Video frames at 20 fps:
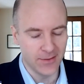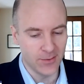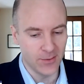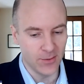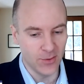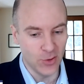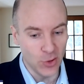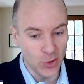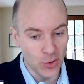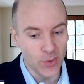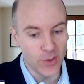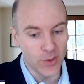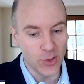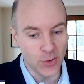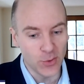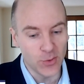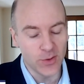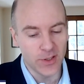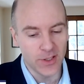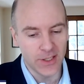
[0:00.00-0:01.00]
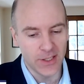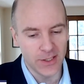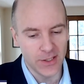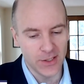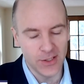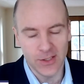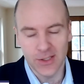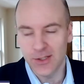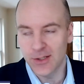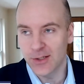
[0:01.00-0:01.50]

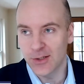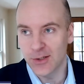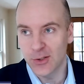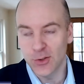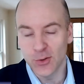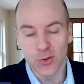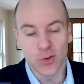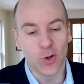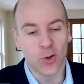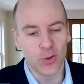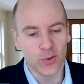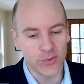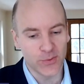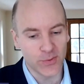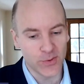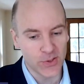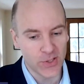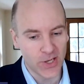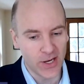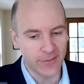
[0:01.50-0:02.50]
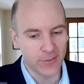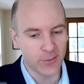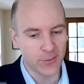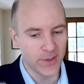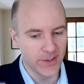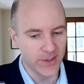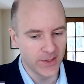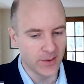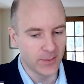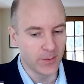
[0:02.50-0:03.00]
new goals for
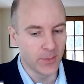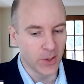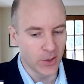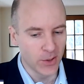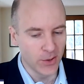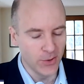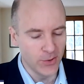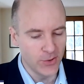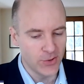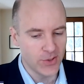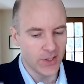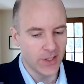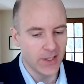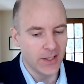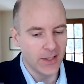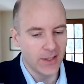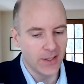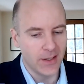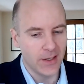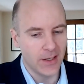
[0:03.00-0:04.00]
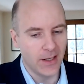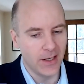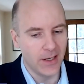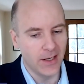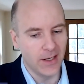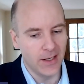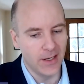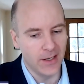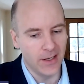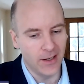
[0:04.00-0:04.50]
software that emerged
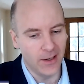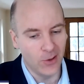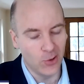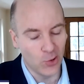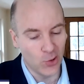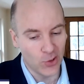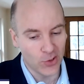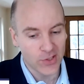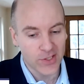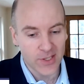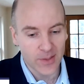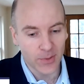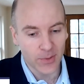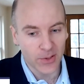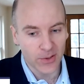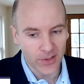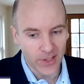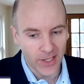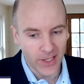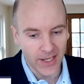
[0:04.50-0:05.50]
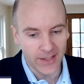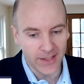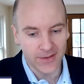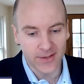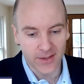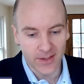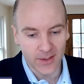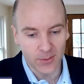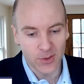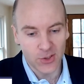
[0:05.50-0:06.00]
along similar lines,
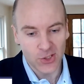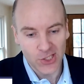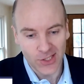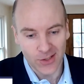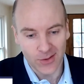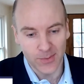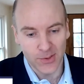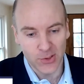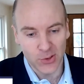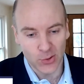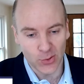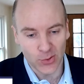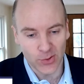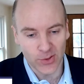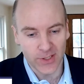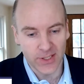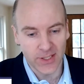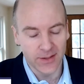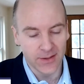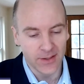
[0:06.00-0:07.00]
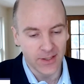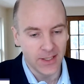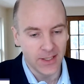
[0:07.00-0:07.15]
that they would share a majority.